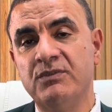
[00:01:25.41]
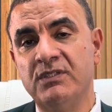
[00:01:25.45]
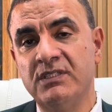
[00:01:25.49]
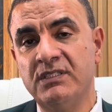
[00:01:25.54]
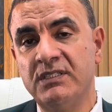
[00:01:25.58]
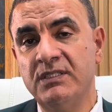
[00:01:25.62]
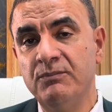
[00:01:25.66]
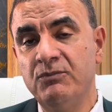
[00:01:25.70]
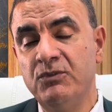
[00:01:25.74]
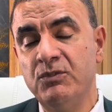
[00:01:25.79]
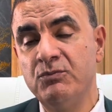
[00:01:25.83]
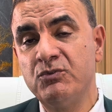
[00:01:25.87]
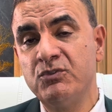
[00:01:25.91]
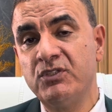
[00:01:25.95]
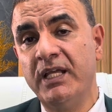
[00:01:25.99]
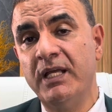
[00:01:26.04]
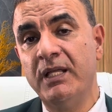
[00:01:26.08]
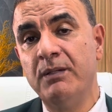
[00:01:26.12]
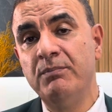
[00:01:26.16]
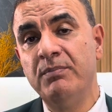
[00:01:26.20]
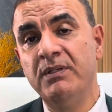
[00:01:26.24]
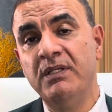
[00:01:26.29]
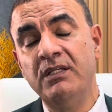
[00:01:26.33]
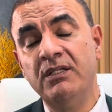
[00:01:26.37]
The symptoms
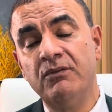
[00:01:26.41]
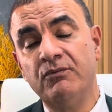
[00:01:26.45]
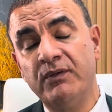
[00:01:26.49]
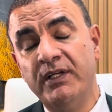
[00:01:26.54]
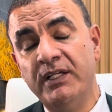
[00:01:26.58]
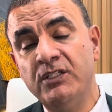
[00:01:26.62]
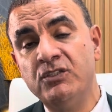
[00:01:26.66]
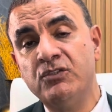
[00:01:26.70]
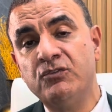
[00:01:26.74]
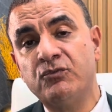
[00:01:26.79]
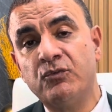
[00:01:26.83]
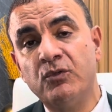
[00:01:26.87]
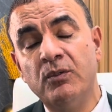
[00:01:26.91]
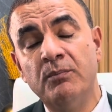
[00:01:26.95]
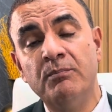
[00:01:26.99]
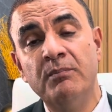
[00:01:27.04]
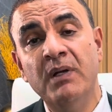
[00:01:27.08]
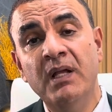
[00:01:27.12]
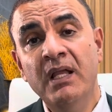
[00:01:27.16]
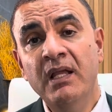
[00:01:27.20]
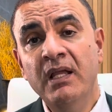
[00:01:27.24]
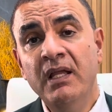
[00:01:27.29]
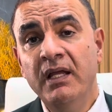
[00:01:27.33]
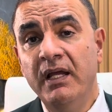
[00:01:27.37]
can range from
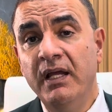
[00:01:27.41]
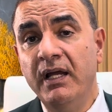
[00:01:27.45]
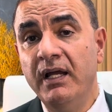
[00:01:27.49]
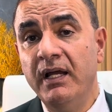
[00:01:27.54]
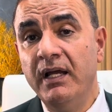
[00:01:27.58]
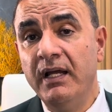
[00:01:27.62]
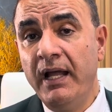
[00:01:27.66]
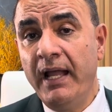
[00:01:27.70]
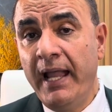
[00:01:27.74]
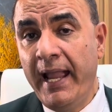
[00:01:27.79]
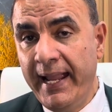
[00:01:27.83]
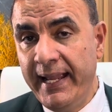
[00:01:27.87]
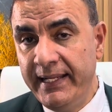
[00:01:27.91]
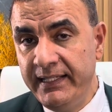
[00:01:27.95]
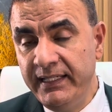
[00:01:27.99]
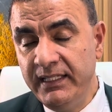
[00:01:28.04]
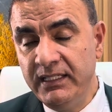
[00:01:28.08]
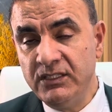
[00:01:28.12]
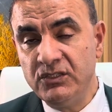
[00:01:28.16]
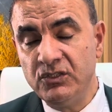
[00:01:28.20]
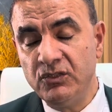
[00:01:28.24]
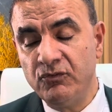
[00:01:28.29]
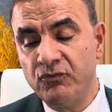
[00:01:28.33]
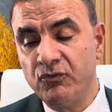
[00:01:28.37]

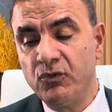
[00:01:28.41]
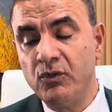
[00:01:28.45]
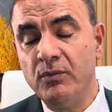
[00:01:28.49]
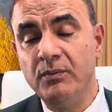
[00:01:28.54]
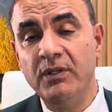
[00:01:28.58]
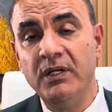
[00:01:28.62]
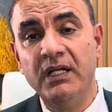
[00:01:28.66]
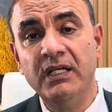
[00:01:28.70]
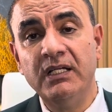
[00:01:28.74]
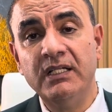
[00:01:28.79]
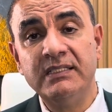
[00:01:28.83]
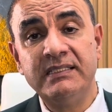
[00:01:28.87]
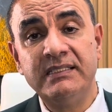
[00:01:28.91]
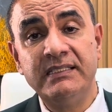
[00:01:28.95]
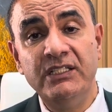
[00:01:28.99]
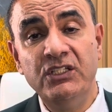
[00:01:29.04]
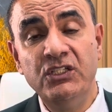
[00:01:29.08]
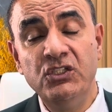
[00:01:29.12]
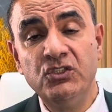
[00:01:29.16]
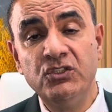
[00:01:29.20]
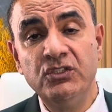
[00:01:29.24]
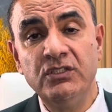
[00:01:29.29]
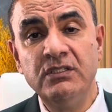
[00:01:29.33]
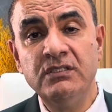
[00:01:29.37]
headaches, from
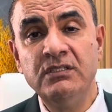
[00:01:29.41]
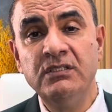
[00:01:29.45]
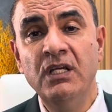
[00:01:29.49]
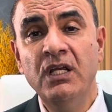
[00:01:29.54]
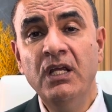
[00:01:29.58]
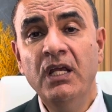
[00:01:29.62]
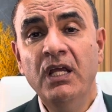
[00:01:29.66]
seizures,